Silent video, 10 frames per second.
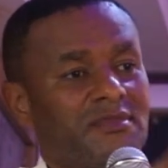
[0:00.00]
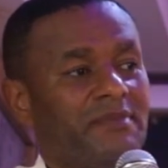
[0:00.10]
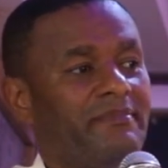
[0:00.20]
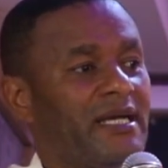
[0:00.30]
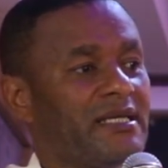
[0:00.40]

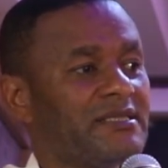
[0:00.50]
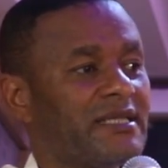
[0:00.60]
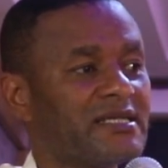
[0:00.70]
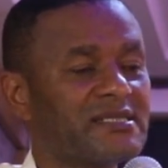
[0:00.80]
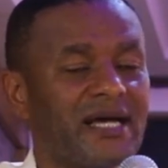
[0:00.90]
He
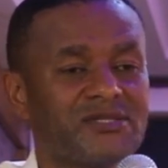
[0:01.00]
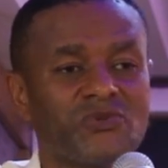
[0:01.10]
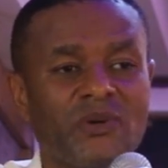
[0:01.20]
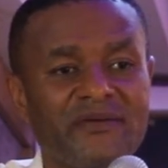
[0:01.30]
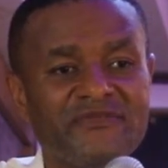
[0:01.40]
takes her
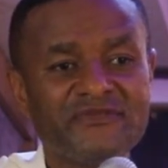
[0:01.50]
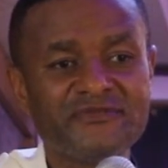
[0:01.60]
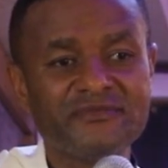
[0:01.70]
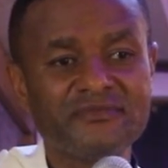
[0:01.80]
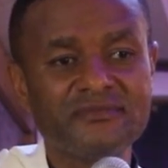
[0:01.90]
as
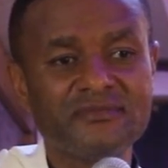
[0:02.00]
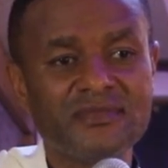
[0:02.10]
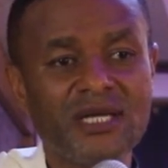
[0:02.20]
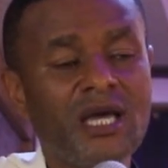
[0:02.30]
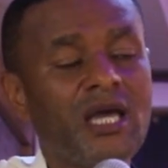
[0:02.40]
wife.
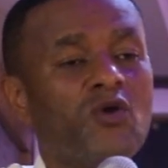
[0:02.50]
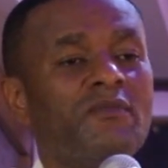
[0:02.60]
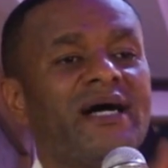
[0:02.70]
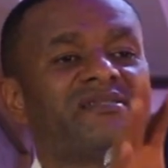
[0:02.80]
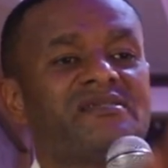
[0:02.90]
A
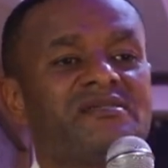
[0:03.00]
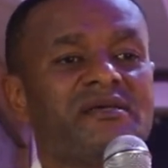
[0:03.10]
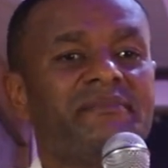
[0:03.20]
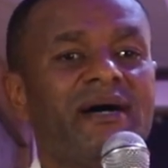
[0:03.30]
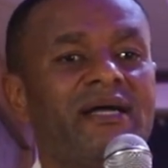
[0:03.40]
woman sees
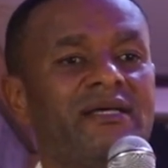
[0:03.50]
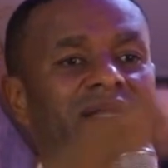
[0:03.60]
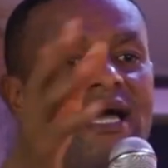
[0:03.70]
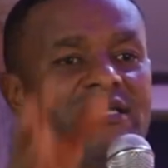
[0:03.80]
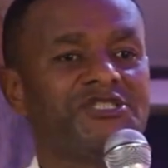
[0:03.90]
a man, he
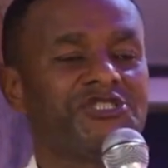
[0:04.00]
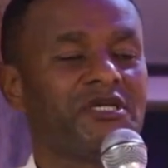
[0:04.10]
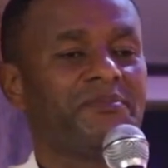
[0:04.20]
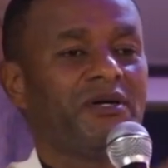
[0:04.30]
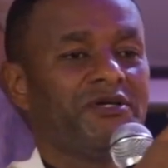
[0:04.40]
likes his
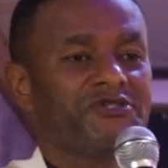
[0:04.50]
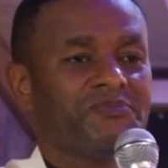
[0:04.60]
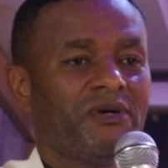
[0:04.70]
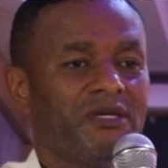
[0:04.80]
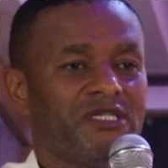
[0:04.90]
shape or
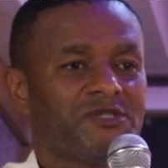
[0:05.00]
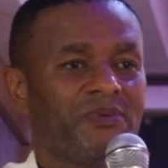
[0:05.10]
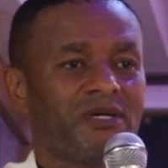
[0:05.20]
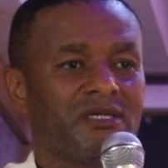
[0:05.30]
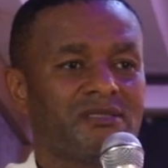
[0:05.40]
his money, his
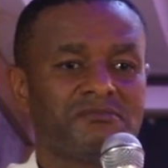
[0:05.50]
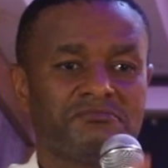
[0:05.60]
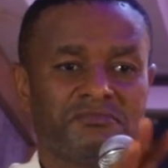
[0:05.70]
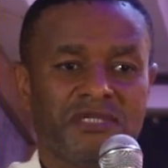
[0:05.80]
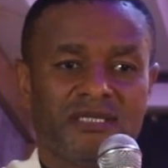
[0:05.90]
pocket.
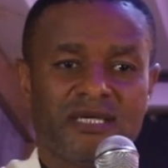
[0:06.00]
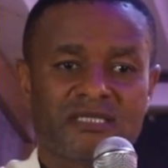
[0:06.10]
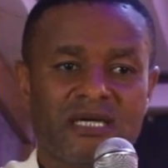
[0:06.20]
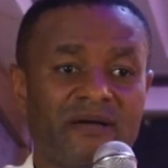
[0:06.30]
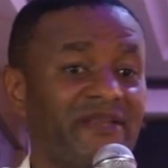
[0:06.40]
He
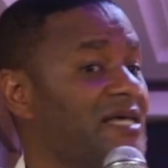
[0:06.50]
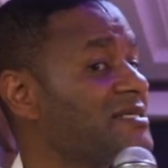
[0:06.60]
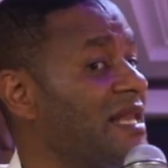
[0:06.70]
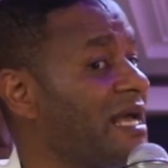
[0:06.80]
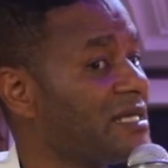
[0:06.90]
takes her. That
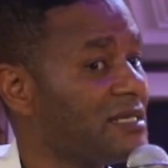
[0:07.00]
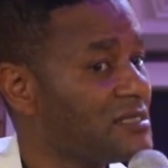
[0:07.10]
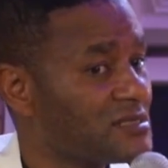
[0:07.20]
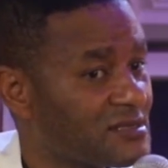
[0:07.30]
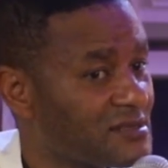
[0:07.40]
is
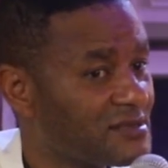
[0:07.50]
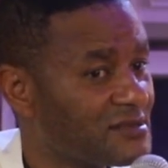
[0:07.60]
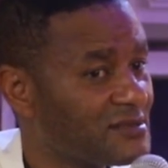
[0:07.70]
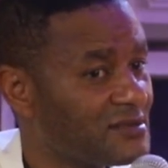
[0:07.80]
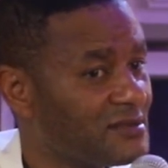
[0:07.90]
likeness.
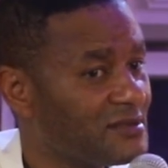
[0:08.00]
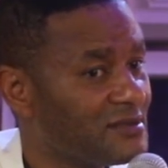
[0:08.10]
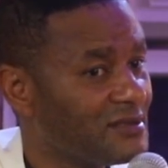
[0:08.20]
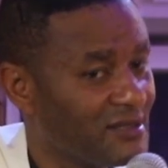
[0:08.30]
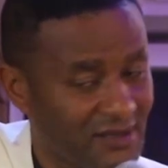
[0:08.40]

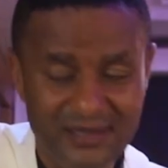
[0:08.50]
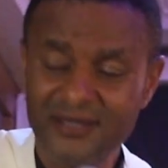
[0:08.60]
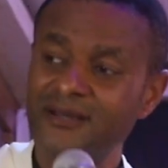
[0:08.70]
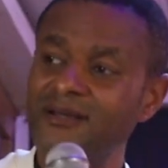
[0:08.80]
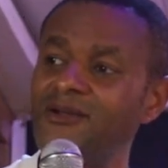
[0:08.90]

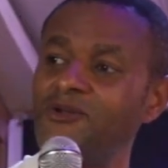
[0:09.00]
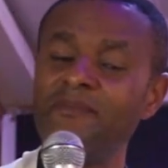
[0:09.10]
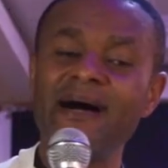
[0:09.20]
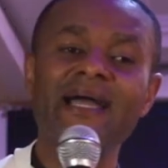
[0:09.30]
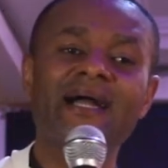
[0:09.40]
You
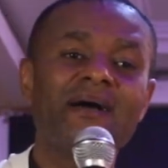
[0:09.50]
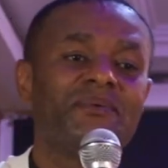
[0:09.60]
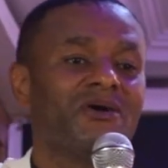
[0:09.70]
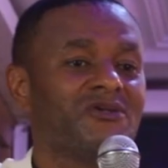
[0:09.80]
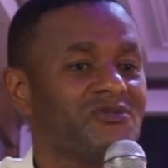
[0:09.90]
buy a car
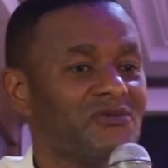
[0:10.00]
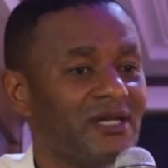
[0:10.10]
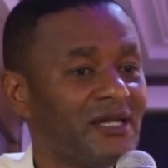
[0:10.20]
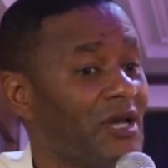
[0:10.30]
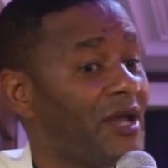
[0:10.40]
because you
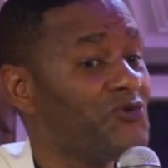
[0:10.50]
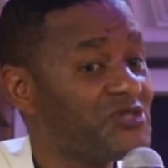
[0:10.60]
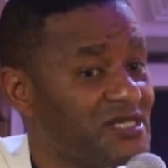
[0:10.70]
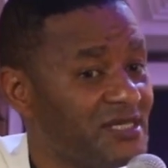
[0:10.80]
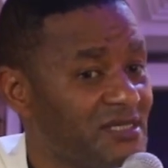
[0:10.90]
are
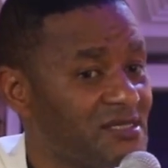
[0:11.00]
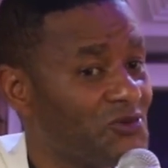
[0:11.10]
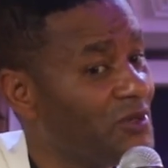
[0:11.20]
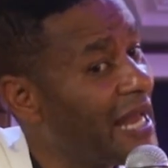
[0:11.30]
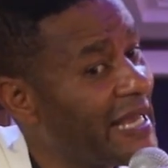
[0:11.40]
using
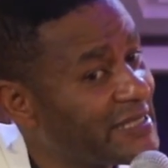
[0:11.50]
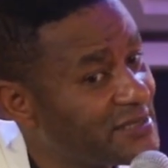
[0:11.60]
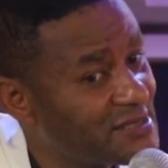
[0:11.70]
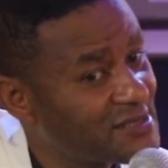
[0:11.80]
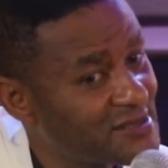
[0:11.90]
it, you like
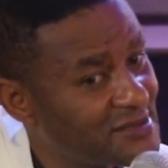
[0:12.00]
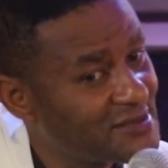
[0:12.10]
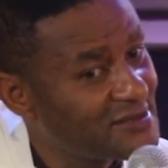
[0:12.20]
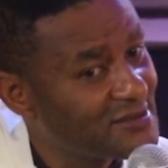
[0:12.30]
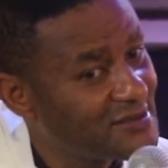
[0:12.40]
it.
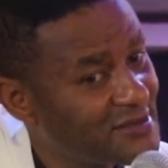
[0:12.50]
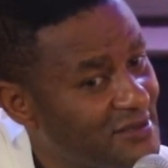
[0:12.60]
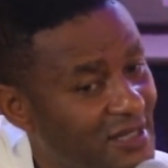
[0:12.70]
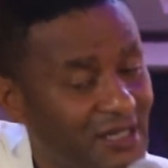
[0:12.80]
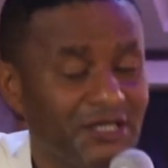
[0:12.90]

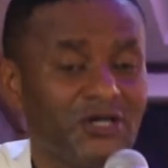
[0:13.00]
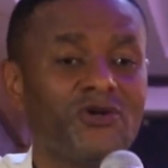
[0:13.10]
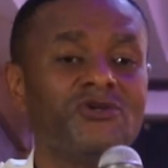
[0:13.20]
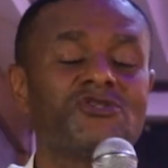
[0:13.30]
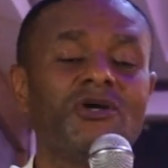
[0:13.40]
The
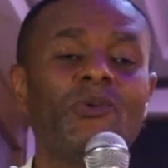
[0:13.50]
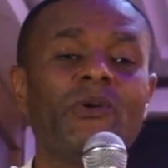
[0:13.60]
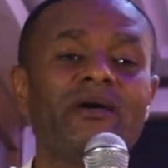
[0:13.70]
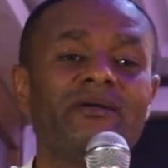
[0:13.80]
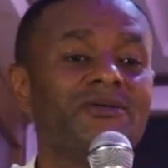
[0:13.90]
clothes you are
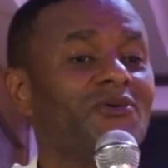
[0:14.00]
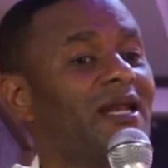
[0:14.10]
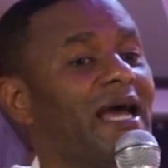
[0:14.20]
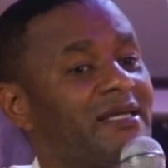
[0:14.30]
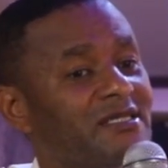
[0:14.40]
wearing, you
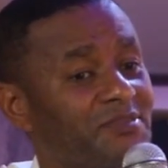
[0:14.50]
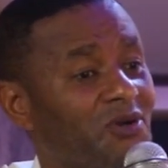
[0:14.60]
like it